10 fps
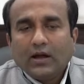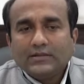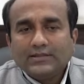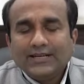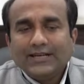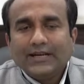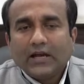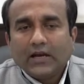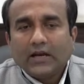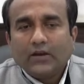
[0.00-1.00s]
set a
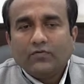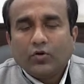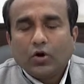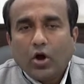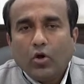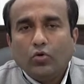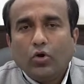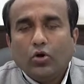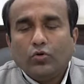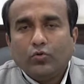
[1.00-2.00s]
target for how
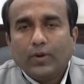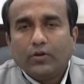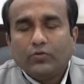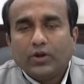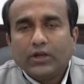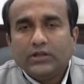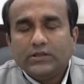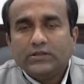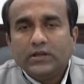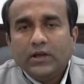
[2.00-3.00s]
long you may have to take
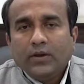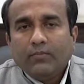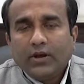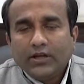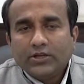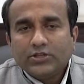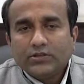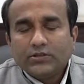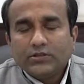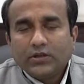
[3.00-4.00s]
these
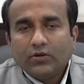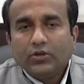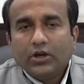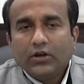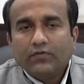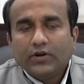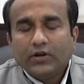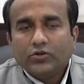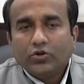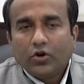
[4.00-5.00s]
medications. Now, there are
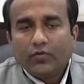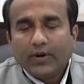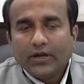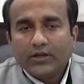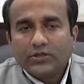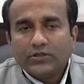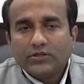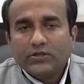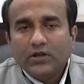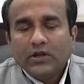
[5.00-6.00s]
different sort of
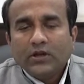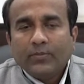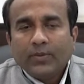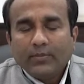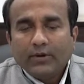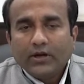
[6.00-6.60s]
medications, the primary